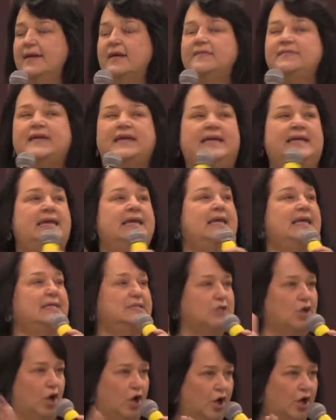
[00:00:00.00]
that he
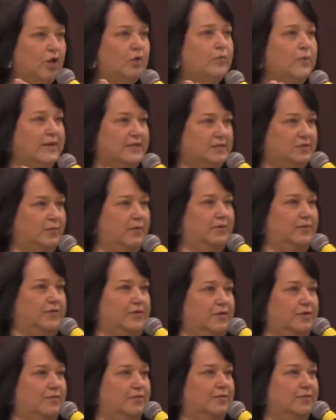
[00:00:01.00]
is always with
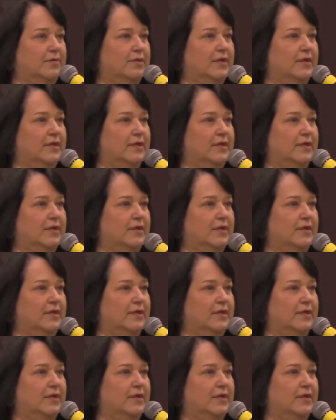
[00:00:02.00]
you